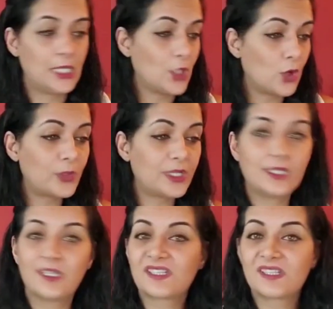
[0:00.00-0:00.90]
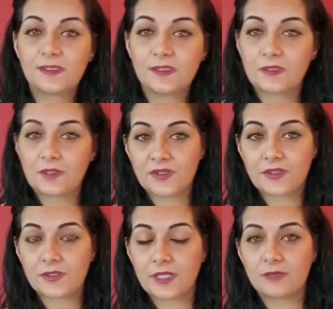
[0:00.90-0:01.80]
Nowhere in this sentence does
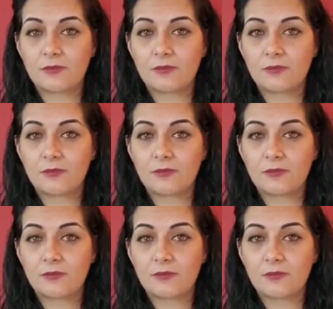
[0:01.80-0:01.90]
it say